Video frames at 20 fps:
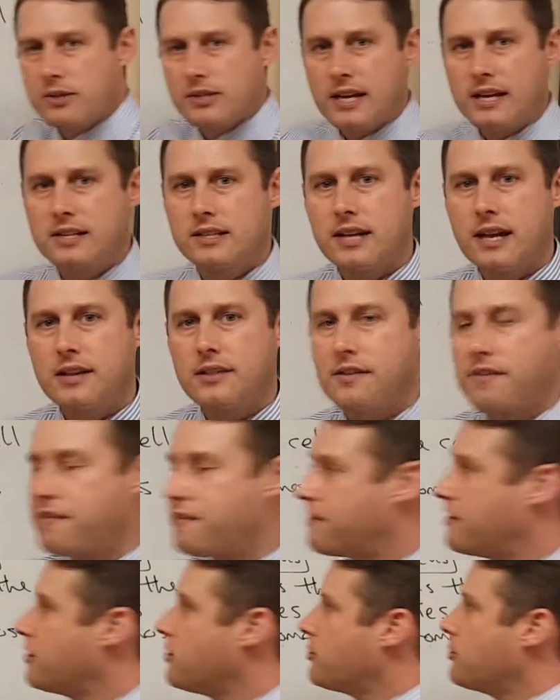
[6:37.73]
is they take the
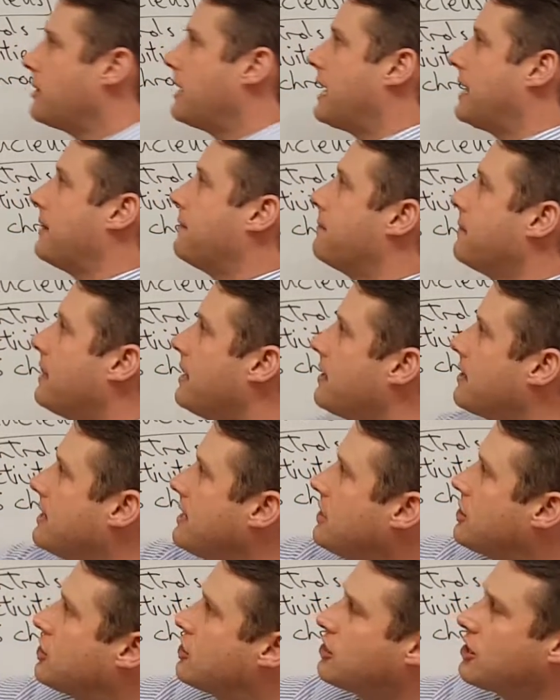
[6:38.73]
fuel in,
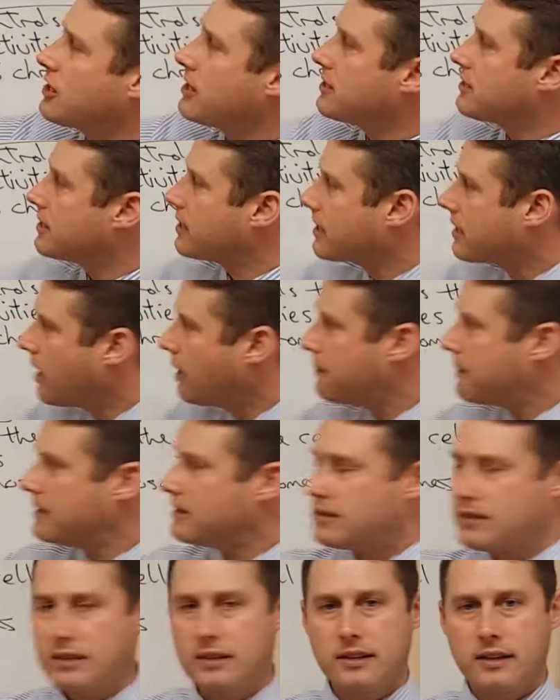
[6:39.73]
these sugars that come
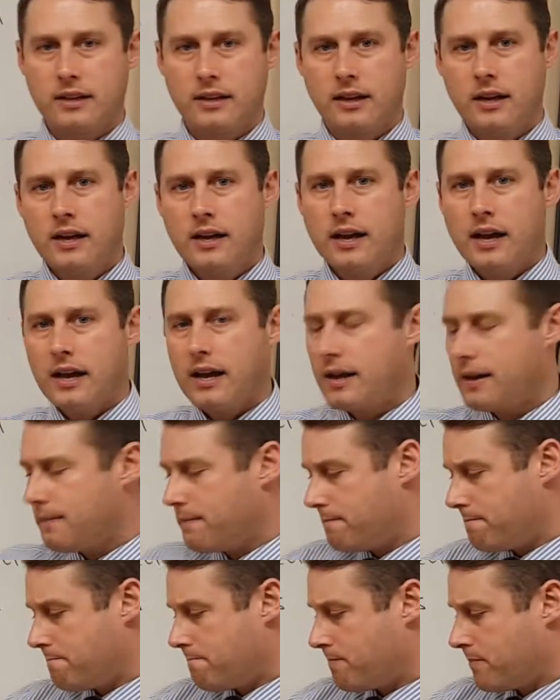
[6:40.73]
into the
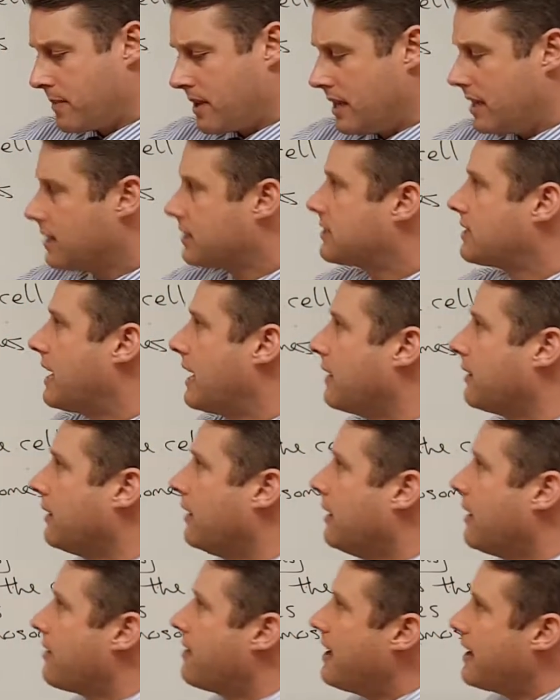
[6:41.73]
cell,
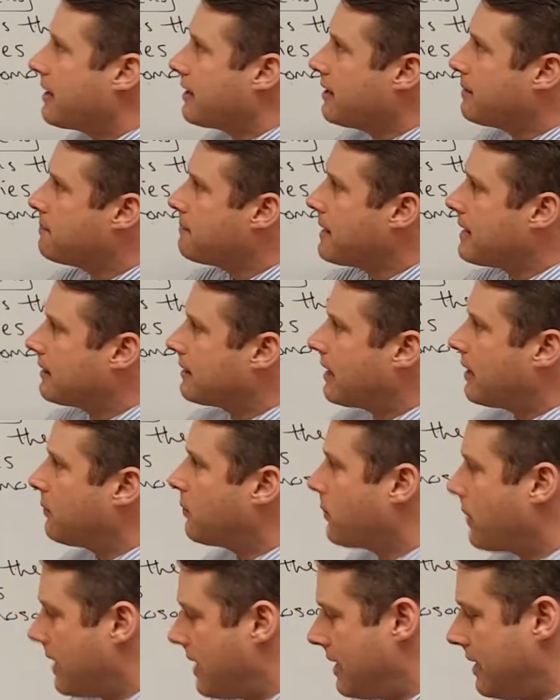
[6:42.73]
they're going to make their
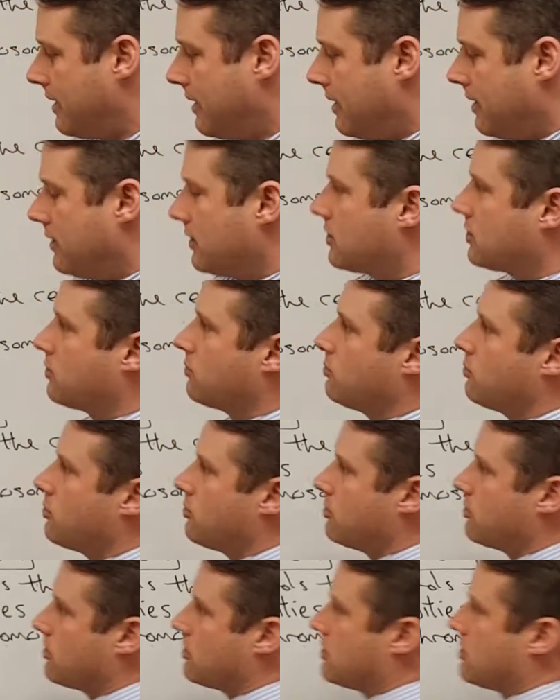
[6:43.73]
way
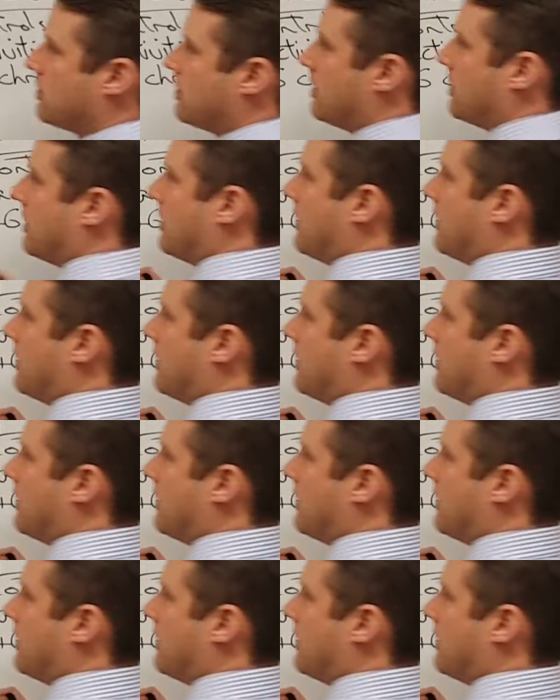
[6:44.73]
towards